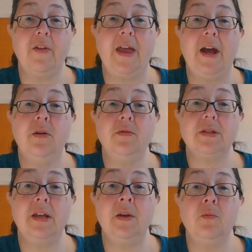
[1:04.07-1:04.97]
that out,
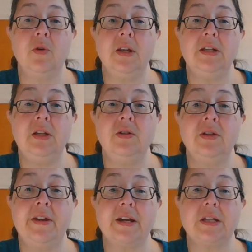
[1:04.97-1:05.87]
and then we'll continue to the
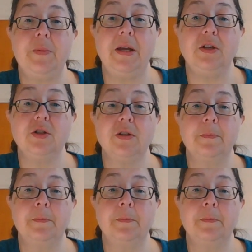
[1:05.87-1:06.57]
next page.